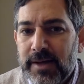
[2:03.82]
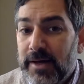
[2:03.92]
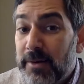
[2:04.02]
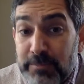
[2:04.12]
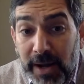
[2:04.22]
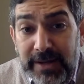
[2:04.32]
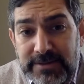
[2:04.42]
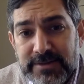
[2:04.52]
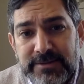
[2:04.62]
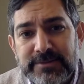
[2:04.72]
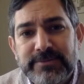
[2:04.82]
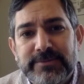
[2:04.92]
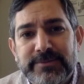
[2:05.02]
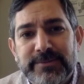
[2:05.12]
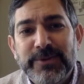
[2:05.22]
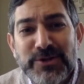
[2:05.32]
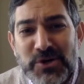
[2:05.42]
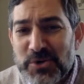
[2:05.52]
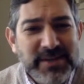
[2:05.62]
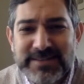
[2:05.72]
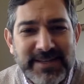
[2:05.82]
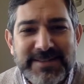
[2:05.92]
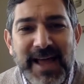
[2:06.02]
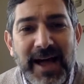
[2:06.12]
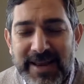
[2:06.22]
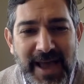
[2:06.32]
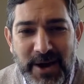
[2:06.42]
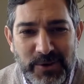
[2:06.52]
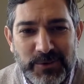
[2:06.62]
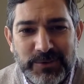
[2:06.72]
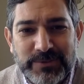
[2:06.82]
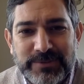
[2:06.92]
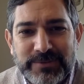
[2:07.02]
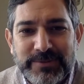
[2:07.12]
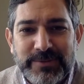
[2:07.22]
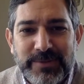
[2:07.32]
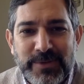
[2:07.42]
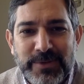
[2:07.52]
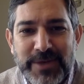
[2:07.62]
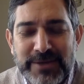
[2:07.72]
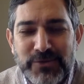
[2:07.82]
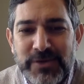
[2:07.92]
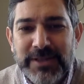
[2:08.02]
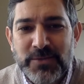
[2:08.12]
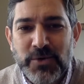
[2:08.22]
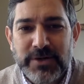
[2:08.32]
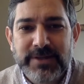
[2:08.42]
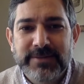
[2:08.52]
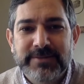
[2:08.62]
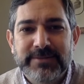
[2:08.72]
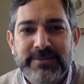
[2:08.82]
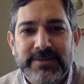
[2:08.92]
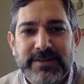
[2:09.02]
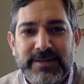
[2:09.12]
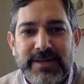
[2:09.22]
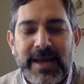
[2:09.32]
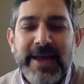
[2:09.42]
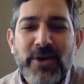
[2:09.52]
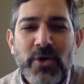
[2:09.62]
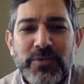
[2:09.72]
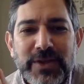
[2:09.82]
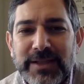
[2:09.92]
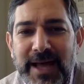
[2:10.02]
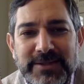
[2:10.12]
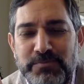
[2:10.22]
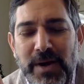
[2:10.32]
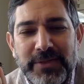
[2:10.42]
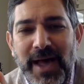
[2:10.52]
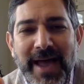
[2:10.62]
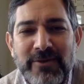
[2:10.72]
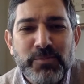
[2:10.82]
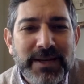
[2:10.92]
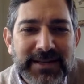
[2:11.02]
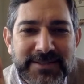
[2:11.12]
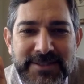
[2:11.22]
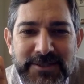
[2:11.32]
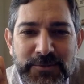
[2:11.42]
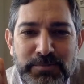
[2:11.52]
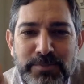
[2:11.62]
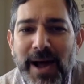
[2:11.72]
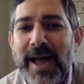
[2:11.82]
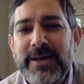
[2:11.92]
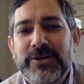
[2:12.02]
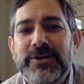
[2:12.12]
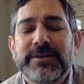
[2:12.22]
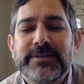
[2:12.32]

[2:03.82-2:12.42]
But the truth is that's not how things really work. And over the last month, I have been inspired